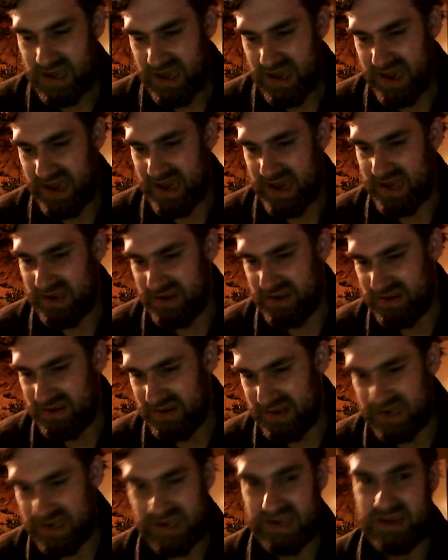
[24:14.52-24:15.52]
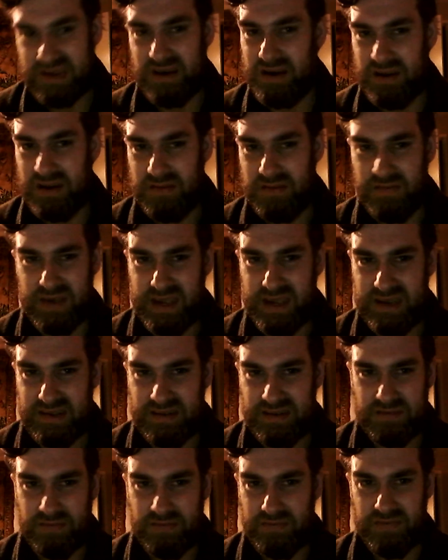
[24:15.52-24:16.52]
And it kind of
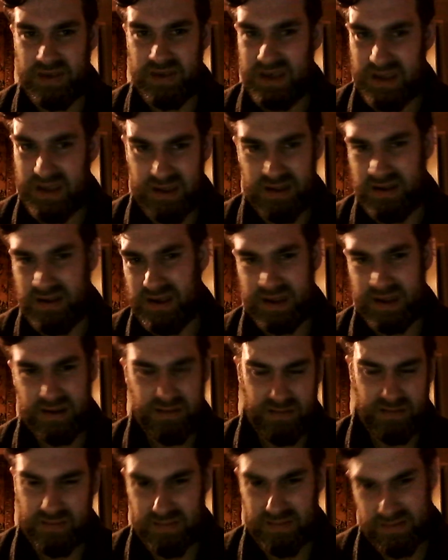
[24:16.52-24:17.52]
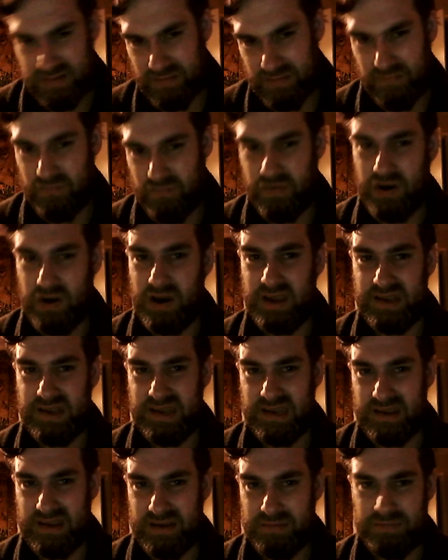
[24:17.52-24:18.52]
ends with her like
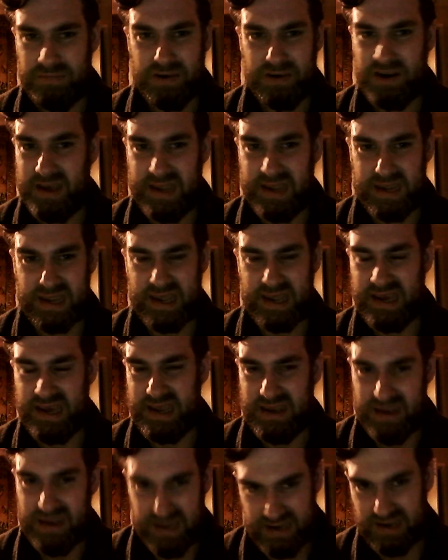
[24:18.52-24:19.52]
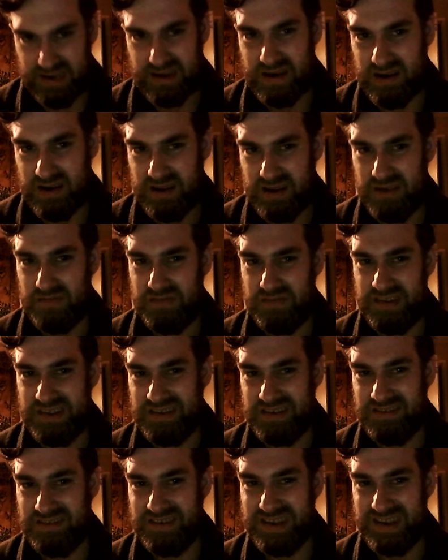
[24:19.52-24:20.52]
riding her bike and kind of
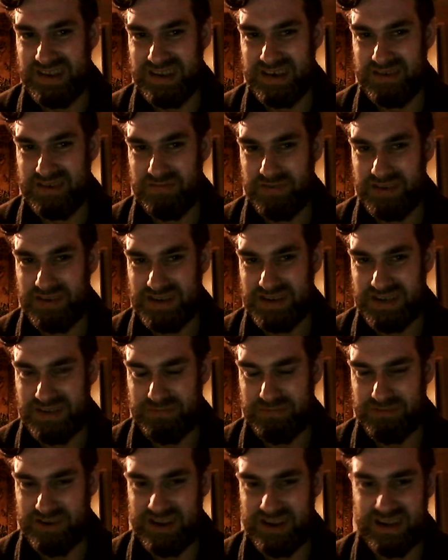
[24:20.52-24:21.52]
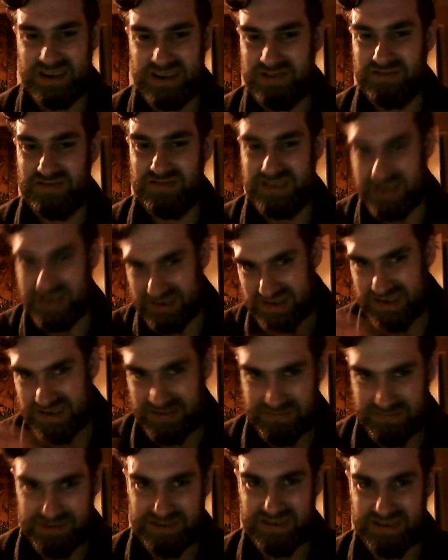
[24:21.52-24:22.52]
suiting up, which is pretty cool. So she
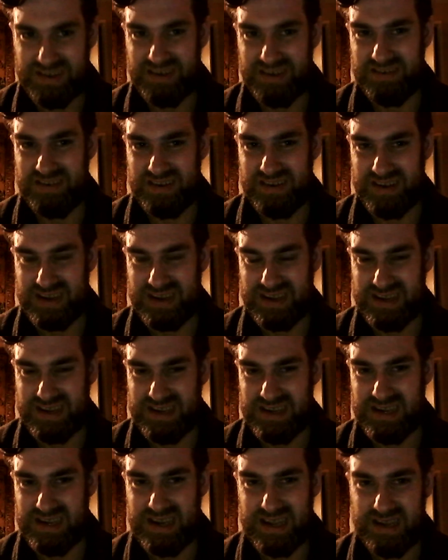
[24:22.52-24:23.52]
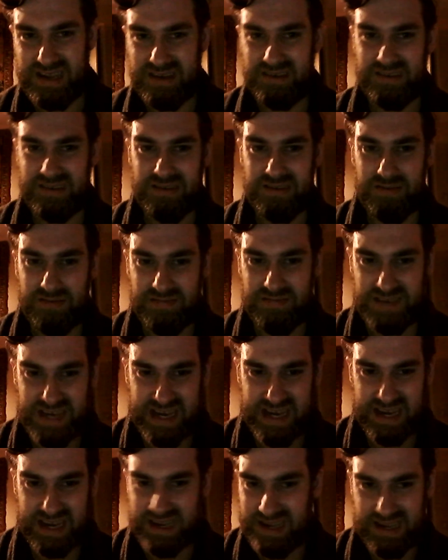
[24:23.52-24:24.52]
puts on like a yellow sort of
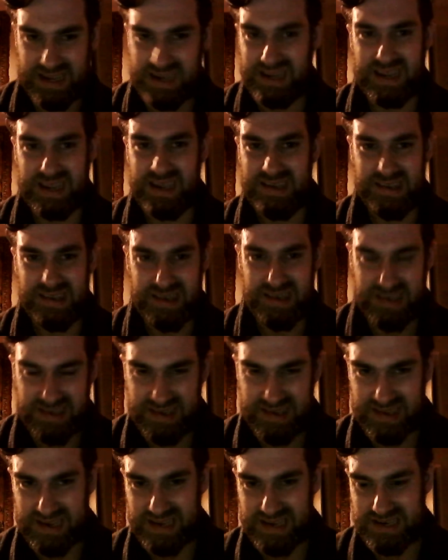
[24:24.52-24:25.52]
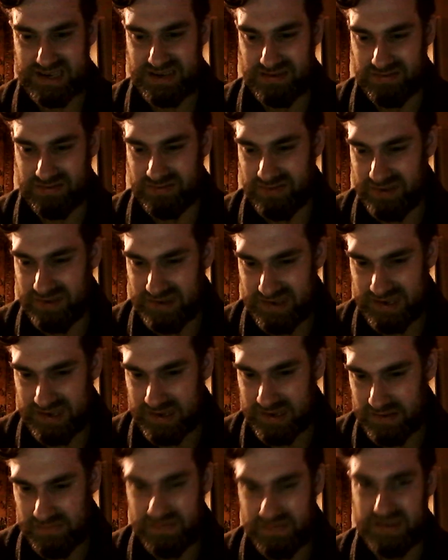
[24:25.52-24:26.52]
jacket, gets a satchel and
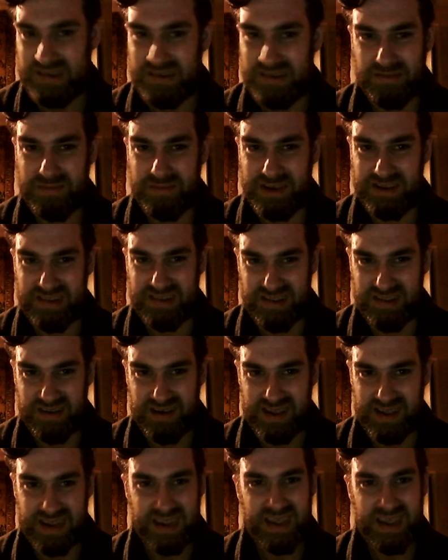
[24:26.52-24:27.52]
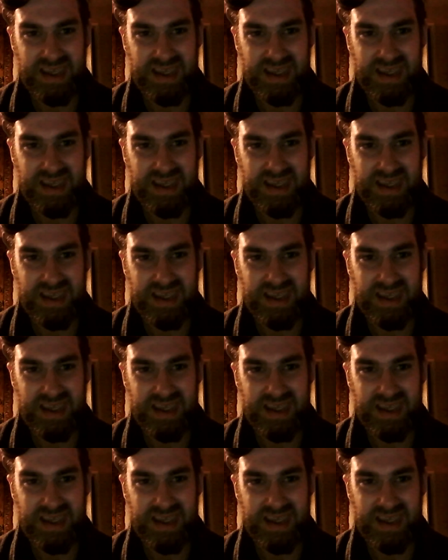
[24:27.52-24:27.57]
stuff. It's almost like